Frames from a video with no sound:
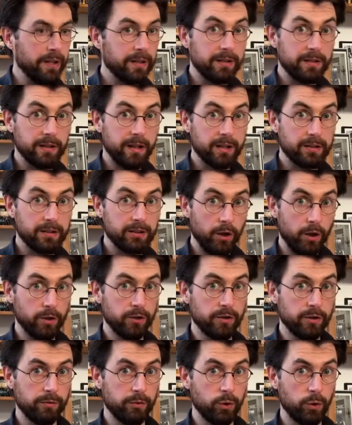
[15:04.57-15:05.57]
There's loads
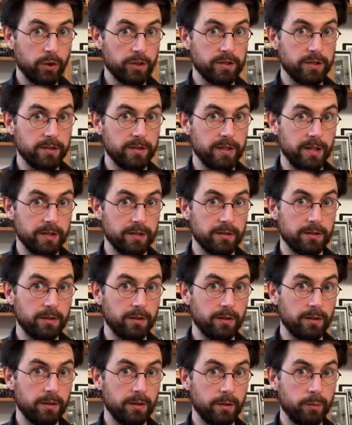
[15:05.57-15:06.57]
of courses that
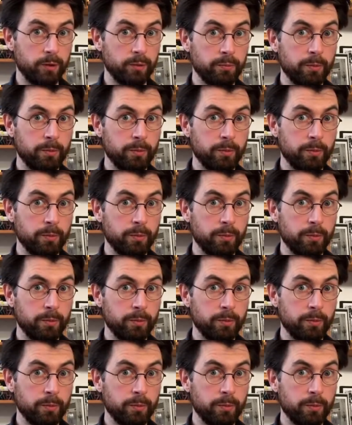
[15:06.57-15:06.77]
would